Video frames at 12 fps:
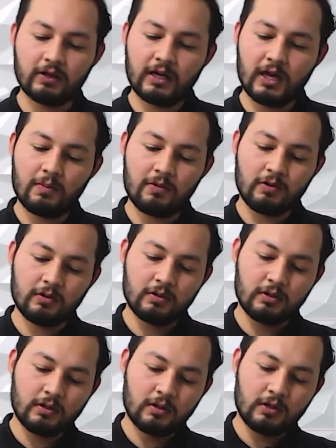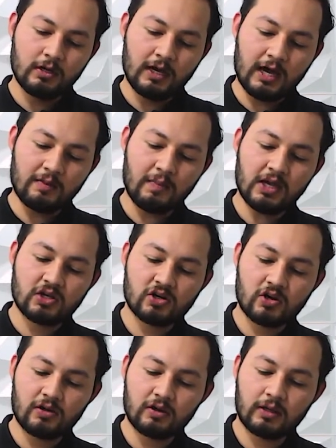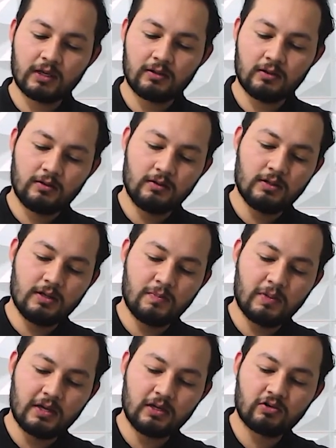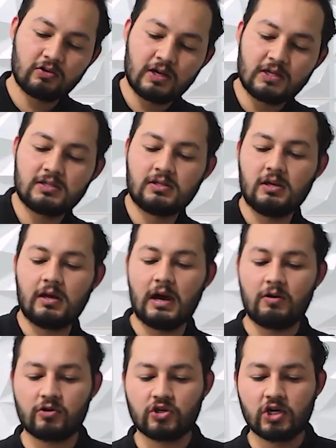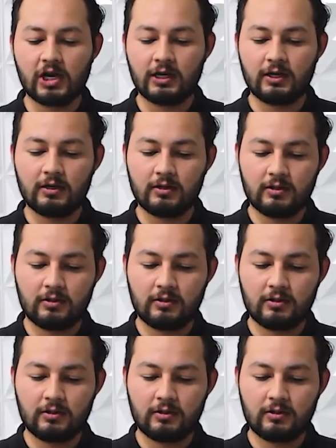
the cable and make sure it penetrates the outer jacket.